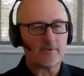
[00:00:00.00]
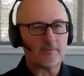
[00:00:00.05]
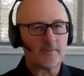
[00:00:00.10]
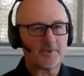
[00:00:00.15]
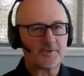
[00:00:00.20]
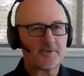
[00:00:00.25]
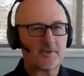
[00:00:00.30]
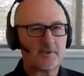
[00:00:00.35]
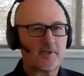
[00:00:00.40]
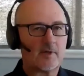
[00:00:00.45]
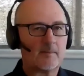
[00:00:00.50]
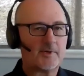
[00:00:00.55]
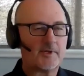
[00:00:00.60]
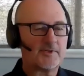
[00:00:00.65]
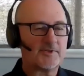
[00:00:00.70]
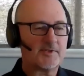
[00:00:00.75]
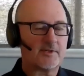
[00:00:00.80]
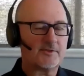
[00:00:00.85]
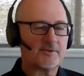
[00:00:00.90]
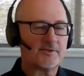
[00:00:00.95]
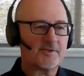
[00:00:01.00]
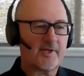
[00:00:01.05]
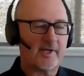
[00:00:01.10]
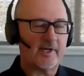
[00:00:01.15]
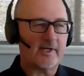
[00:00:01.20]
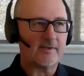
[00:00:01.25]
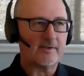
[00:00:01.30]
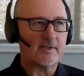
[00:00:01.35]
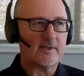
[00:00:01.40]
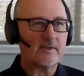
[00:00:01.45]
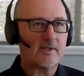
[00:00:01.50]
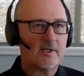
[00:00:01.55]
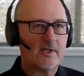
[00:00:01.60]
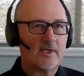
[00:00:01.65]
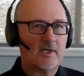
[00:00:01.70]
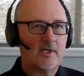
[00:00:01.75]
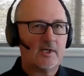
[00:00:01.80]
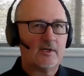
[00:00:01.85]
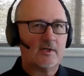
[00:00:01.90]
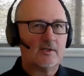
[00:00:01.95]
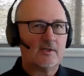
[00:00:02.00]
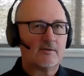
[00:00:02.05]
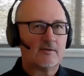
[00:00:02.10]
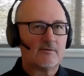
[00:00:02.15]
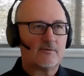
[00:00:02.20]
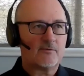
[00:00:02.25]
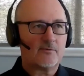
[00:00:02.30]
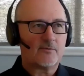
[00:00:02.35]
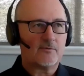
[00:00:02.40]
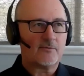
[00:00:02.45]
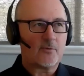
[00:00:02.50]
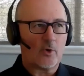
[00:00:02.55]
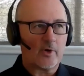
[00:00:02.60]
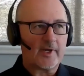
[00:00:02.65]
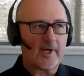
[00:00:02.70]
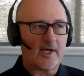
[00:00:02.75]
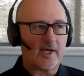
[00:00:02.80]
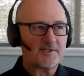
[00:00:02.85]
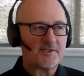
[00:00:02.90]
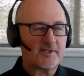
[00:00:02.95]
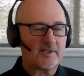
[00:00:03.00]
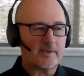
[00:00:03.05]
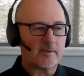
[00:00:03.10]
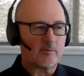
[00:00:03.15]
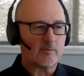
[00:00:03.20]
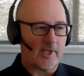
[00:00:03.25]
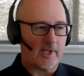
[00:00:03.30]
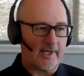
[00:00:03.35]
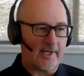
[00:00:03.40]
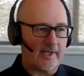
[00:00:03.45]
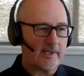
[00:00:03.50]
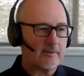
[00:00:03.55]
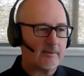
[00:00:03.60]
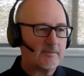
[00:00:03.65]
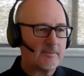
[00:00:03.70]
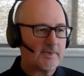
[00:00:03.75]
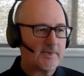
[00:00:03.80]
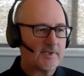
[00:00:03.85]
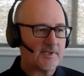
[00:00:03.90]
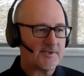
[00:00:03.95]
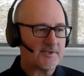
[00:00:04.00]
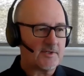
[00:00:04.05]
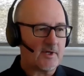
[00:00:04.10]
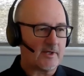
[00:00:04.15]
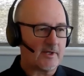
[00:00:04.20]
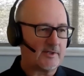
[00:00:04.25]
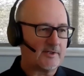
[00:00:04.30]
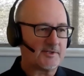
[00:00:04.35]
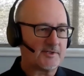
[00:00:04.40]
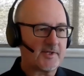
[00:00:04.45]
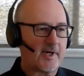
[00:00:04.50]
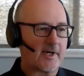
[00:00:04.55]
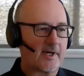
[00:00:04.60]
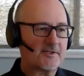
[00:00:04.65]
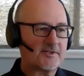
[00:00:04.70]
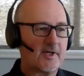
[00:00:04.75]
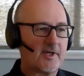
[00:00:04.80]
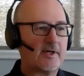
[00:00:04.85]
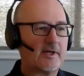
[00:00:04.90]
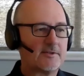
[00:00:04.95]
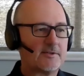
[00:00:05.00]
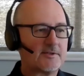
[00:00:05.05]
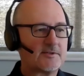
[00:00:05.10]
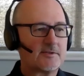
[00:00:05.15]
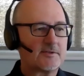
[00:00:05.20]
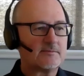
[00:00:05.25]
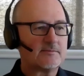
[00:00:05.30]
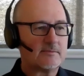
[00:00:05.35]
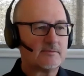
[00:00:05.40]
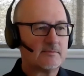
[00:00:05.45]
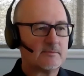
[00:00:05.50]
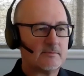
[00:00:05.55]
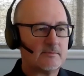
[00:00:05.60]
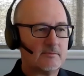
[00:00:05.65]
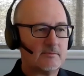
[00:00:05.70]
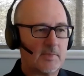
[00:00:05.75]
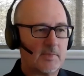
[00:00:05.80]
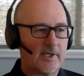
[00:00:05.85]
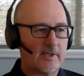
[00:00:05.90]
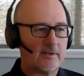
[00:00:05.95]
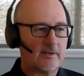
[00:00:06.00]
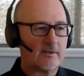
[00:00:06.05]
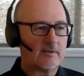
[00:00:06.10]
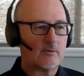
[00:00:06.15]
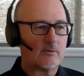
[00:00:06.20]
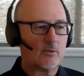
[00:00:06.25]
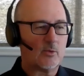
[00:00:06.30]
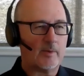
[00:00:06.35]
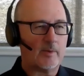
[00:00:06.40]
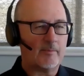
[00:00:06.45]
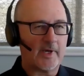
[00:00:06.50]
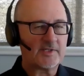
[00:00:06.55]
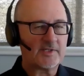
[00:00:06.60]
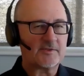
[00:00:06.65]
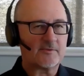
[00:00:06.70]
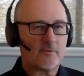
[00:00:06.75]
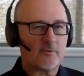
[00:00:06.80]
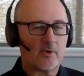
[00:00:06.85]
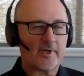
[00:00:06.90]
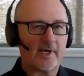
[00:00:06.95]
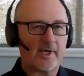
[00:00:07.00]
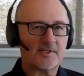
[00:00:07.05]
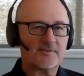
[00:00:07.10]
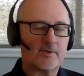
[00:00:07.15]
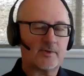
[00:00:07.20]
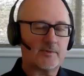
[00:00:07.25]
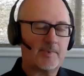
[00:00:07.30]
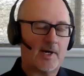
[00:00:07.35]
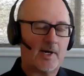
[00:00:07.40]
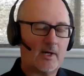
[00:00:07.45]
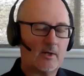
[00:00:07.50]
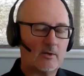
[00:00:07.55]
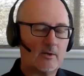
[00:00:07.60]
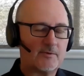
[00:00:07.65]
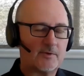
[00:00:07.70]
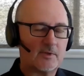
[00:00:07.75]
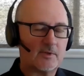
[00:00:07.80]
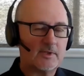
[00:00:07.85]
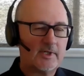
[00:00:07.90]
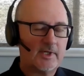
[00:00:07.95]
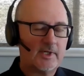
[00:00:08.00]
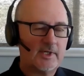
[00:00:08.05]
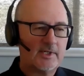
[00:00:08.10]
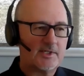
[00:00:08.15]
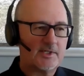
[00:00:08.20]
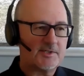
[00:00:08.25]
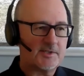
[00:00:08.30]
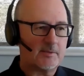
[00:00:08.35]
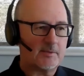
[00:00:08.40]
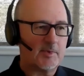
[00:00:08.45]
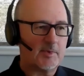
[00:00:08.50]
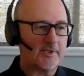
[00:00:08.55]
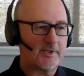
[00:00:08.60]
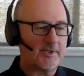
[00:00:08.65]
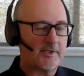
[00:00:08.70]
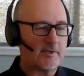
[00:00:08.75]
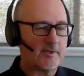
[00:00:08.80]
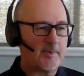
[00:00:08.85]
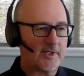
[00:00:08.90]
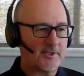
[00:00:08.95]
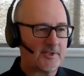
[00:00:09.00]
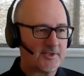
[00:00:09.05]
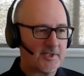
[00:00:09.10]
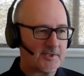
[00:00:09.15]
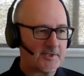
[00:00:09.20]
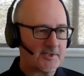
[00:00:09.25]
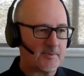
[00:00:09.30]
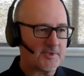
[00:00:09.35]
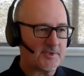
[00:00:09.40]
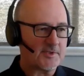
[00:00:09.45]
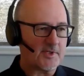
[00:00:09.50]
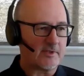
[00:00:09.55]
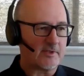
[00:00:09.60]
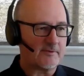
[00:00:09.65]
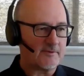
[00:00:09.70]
mature companies understand that forecasting and planning is not an exact science, right. But what makes a forecast very powerful is the ability to make adjustments on the